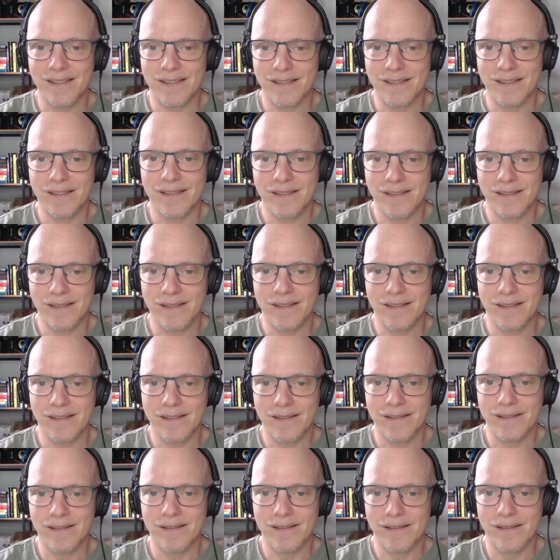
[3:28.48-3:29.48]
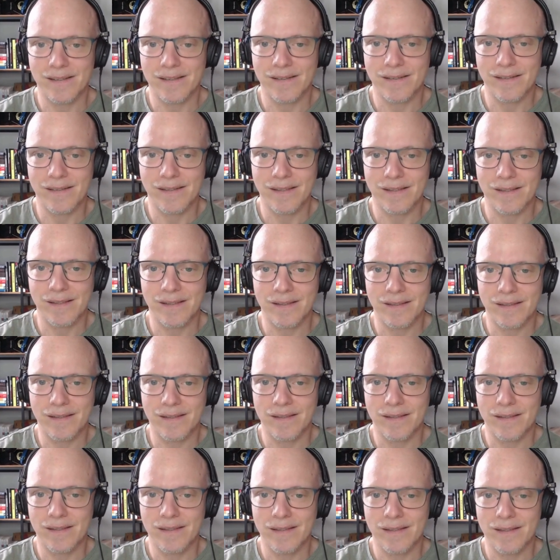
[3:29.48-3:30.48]

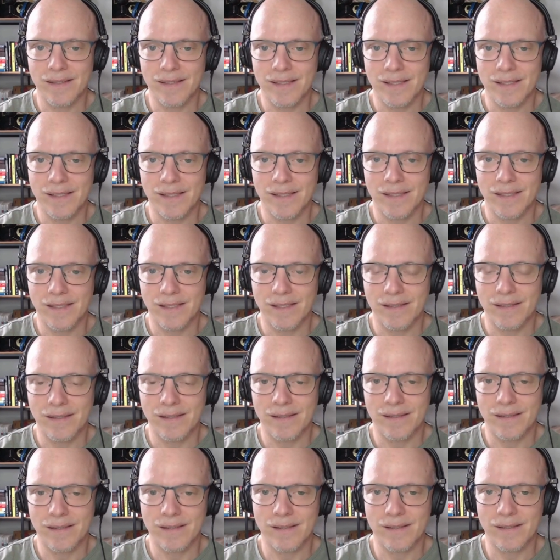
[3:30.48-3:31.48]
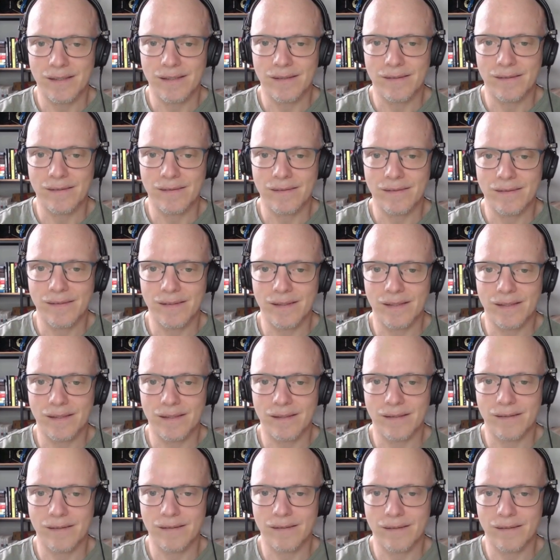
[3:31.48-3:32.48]

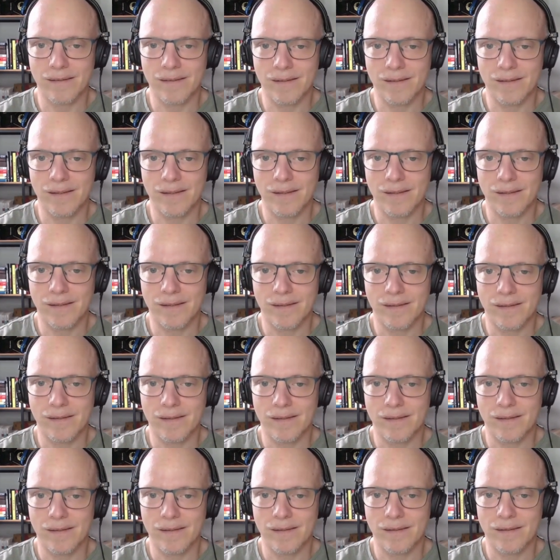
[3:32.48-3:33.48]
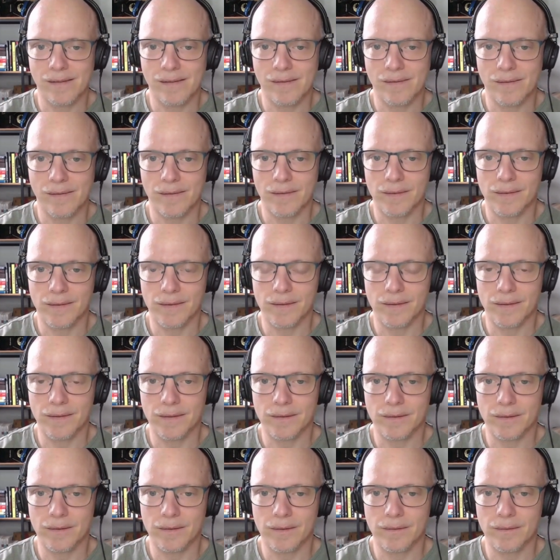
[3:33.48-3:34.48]

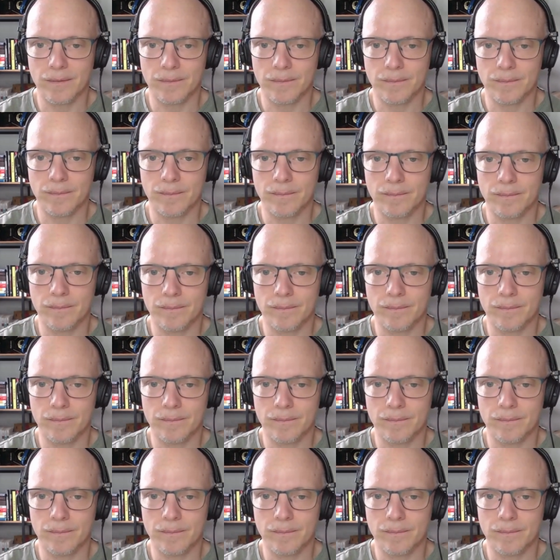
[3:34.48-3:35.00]
(silent)